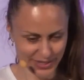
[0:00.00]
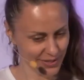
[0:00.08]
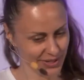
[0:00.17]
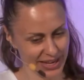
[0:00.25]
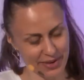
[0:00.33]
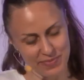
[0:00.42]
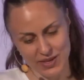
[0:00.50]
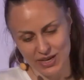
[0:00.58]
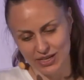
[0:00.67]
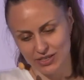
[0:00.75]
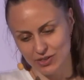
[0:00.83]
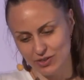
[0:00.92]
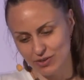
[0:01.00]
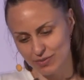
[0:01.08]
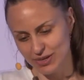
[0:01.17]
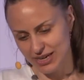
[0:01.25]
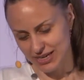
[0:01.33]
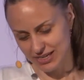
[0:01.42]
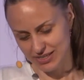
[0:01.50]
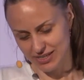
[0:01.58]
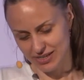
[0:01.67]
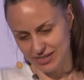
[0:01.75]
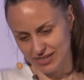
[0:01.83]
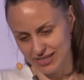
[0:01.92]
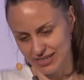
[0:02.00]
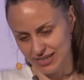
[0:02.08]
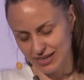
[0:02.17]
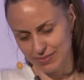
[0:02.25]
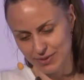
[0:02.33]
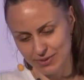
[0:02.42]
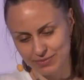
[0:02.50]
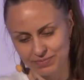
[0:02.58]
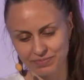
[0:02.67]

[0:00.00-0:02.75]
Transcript: Okay, so Kubernetes.yaml.